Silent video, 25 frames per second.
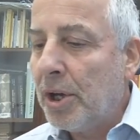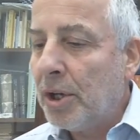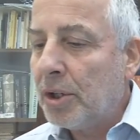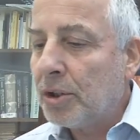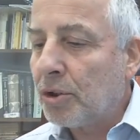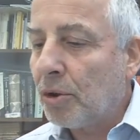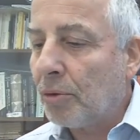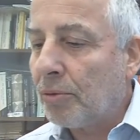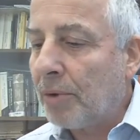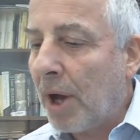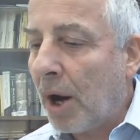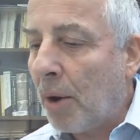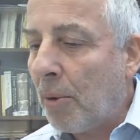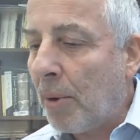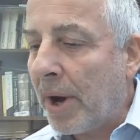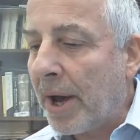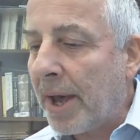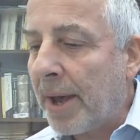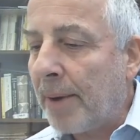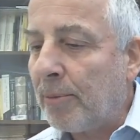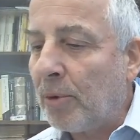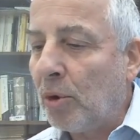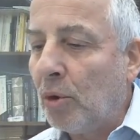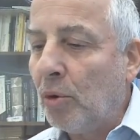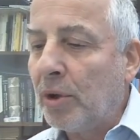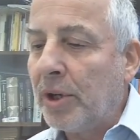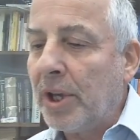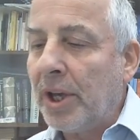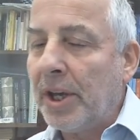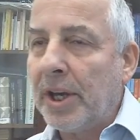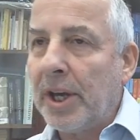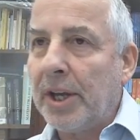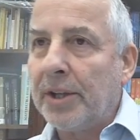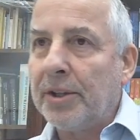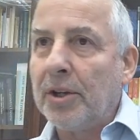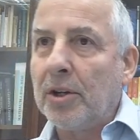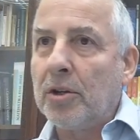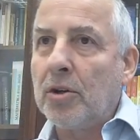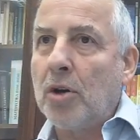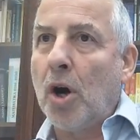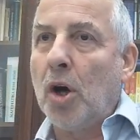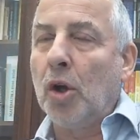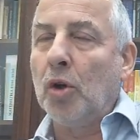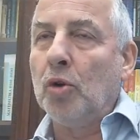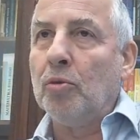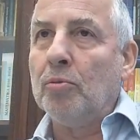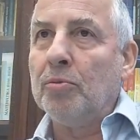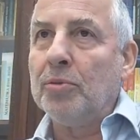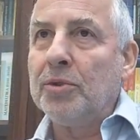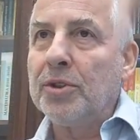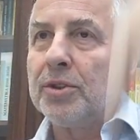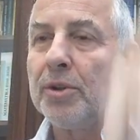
so now I am looking at the columns,